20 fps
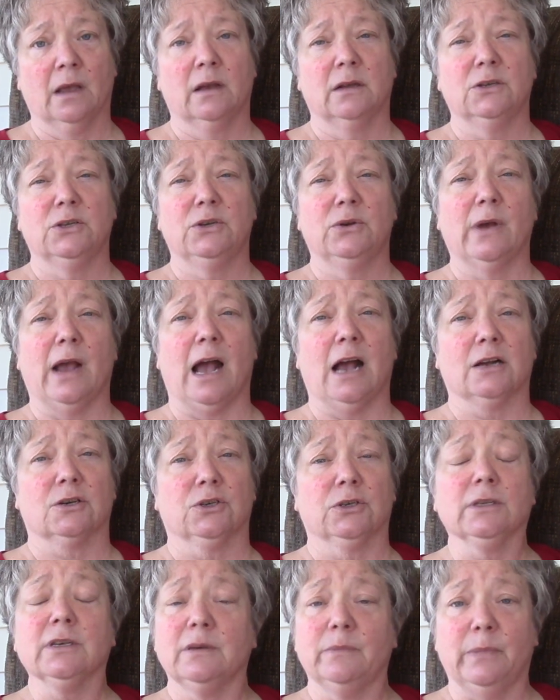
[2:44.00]
to
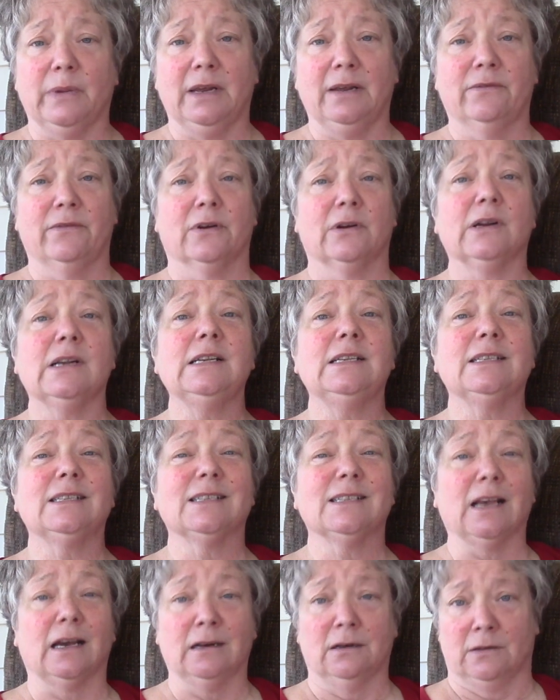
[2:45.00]
actually be very
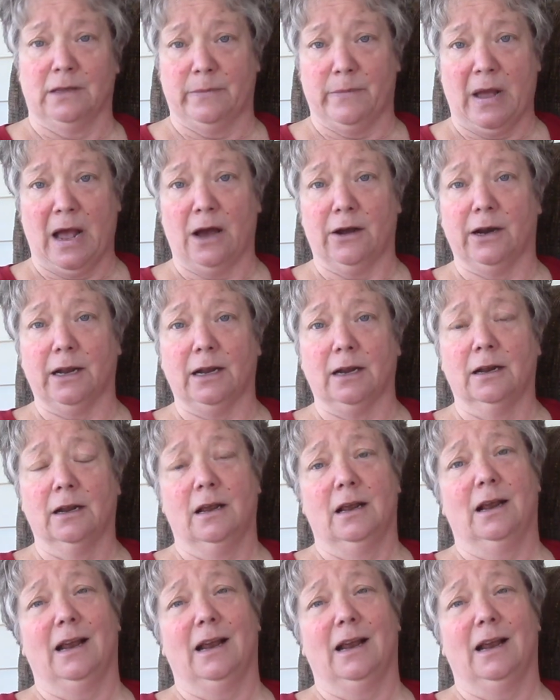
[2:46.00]
subtle about it.